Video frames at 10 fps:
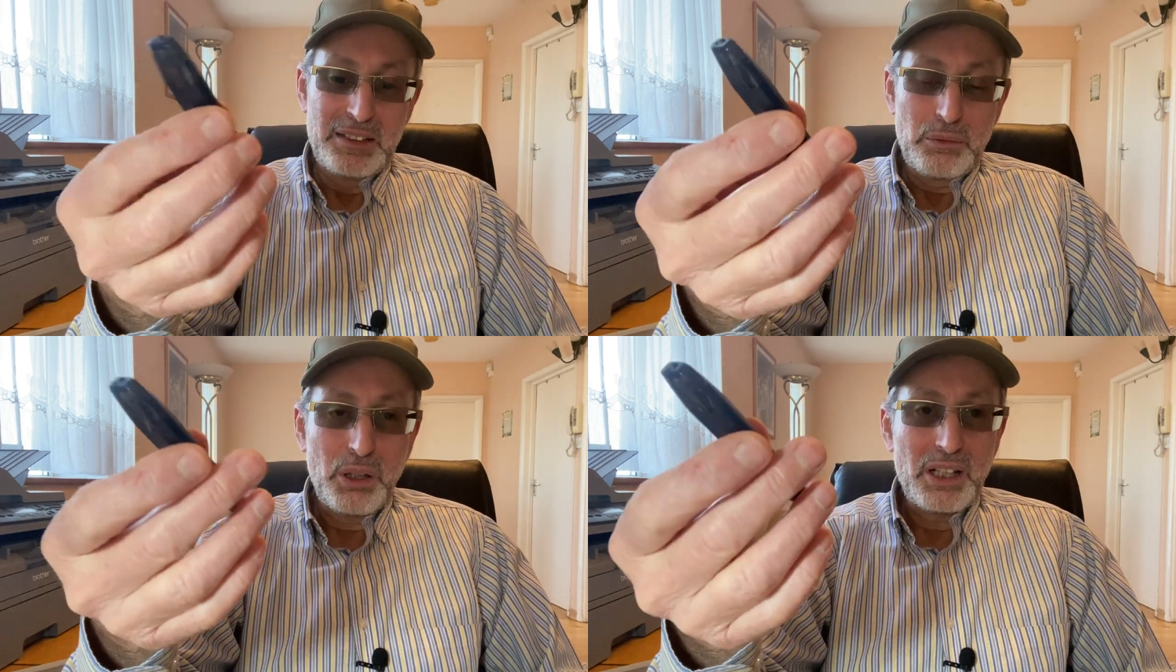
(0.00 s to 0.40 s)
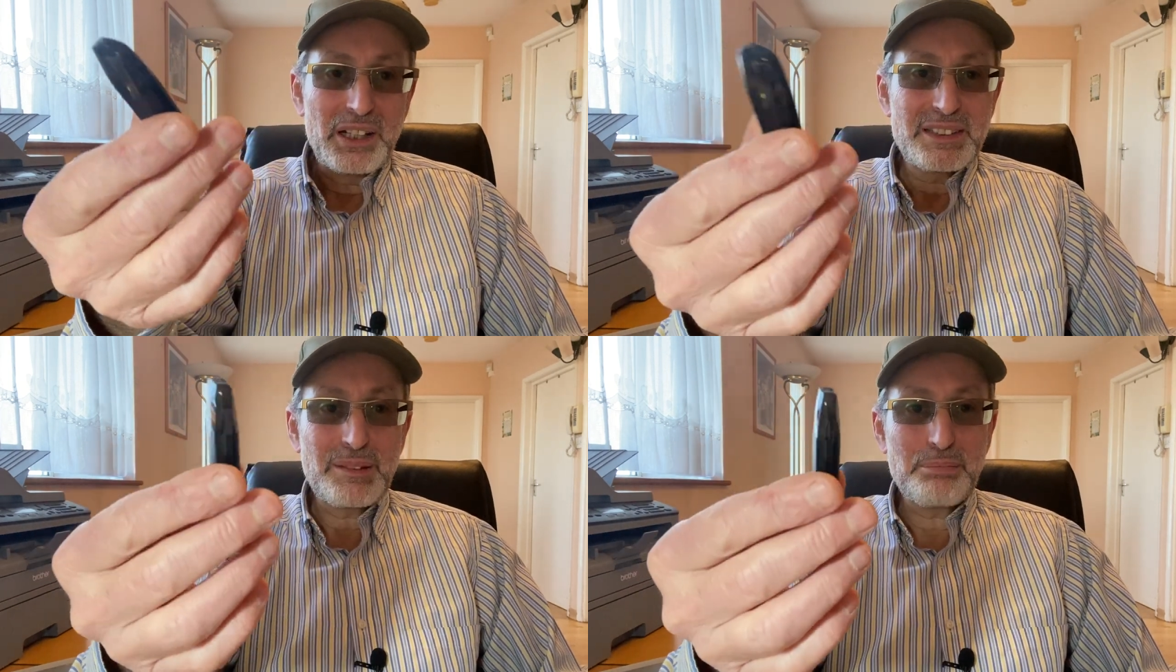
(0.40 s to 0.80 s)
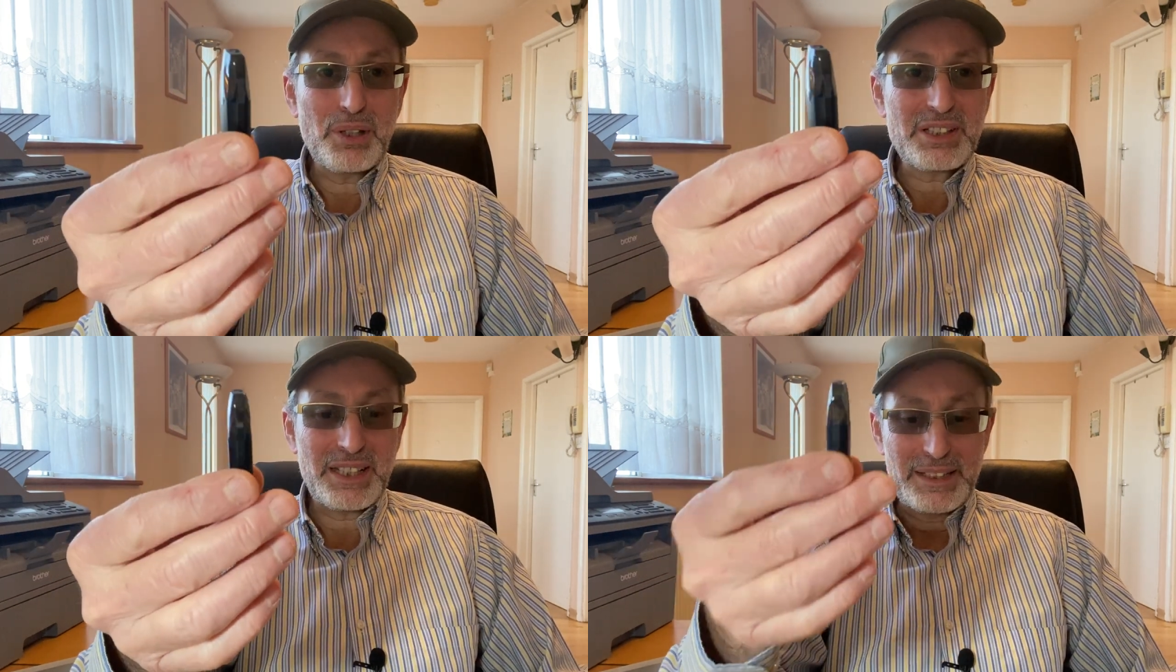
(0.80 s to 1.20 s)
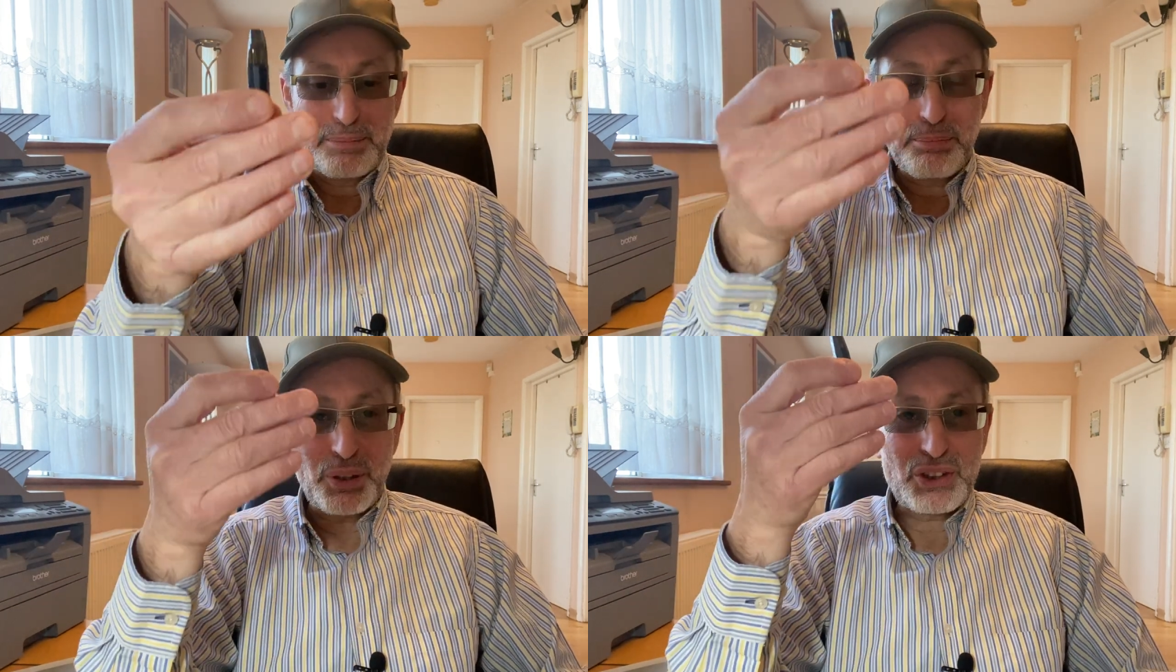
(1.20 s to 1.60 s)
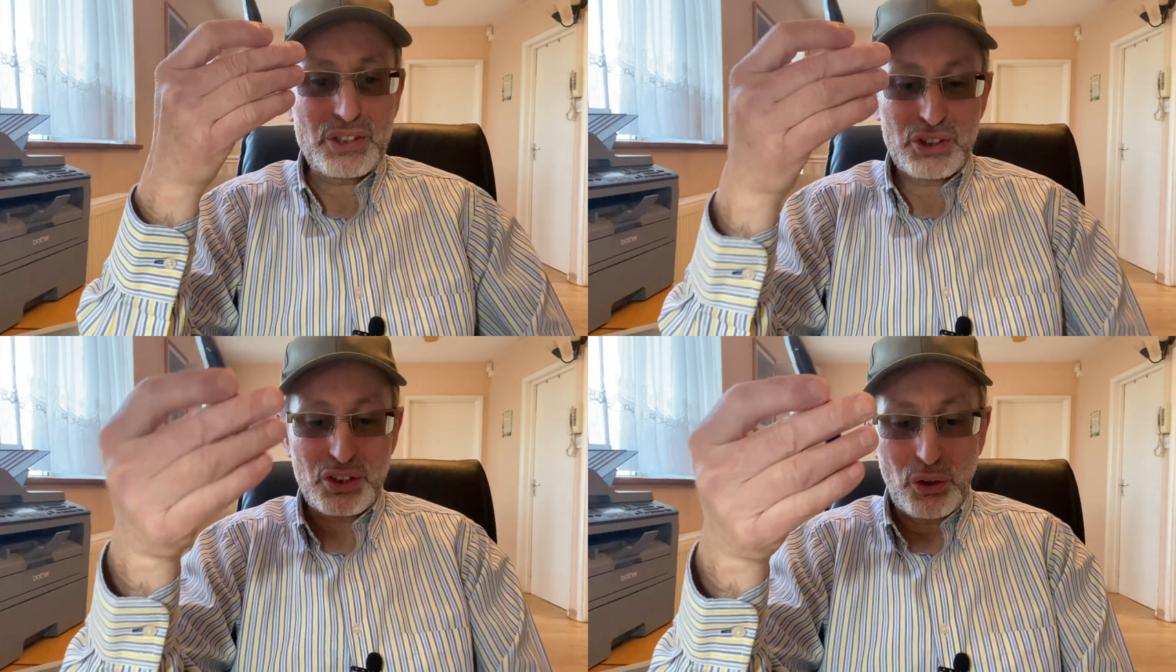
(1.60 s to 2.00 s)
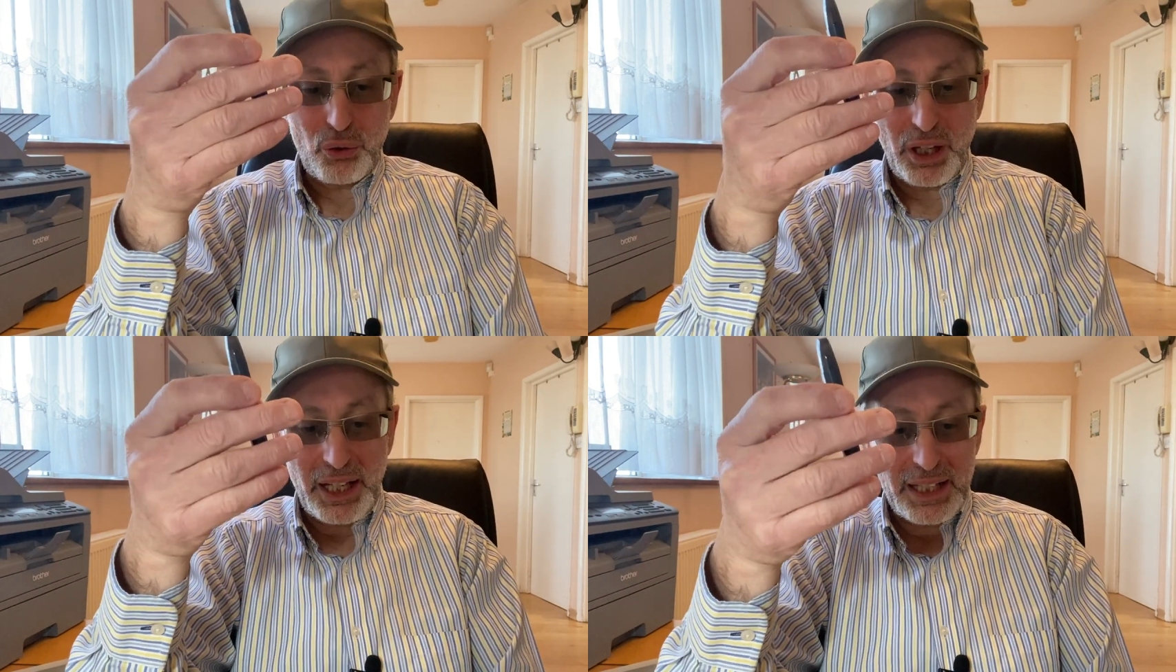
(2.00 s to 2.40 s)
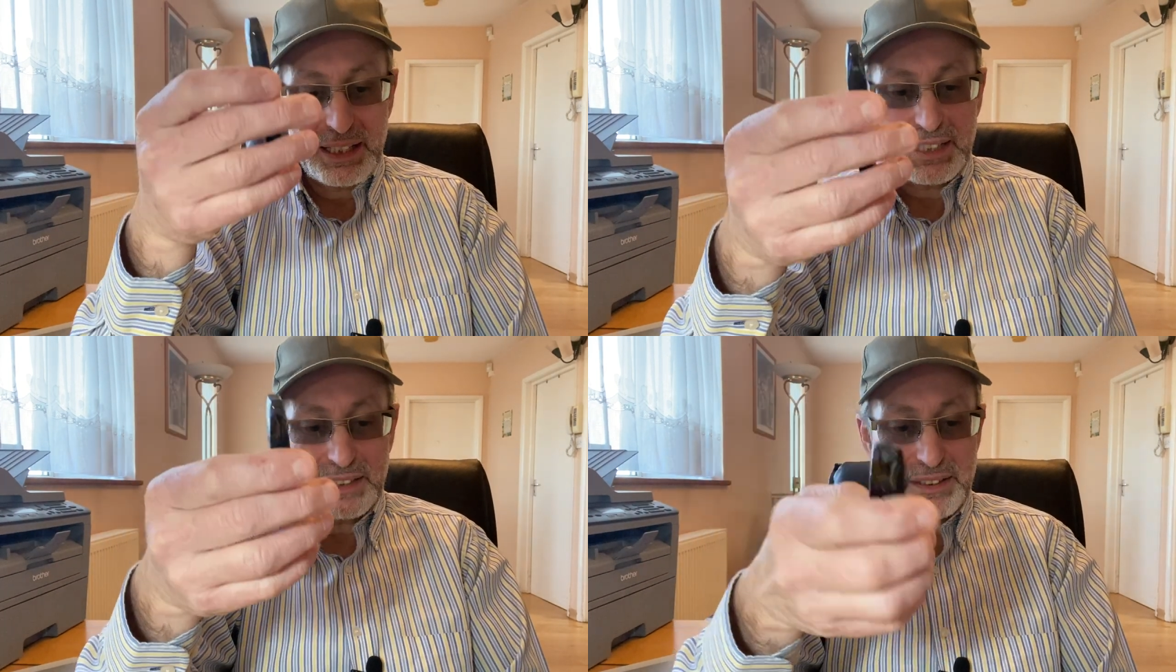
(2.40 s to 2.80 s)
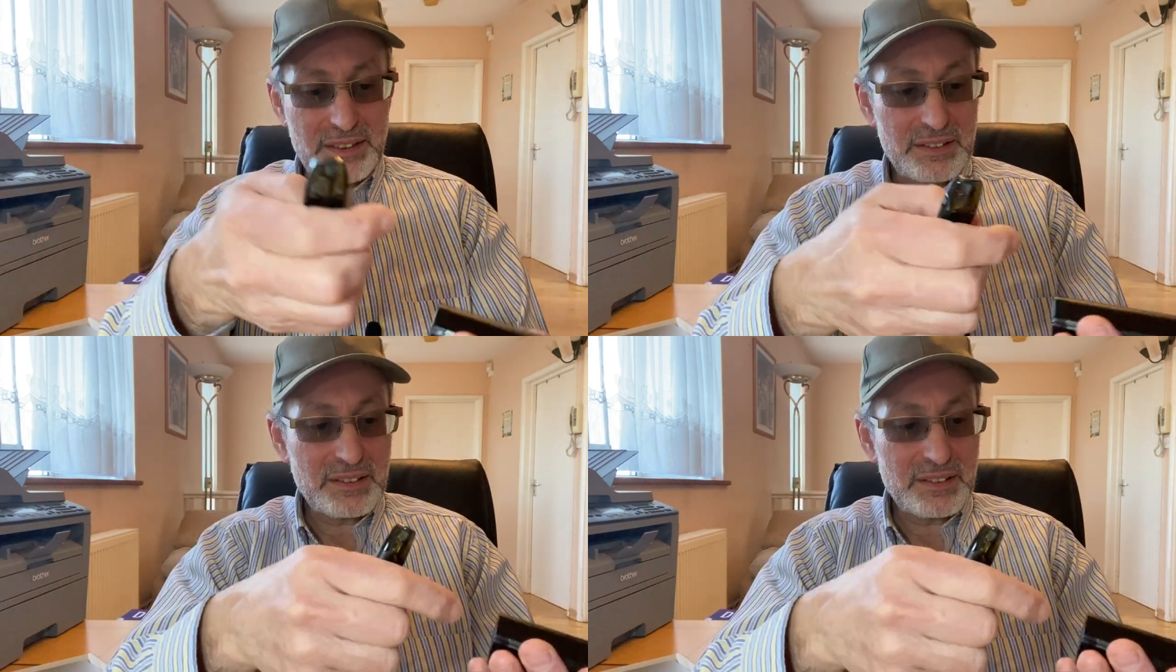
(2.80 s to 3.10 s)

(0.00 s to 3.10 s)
Well, it's a pod kit, but so elegant.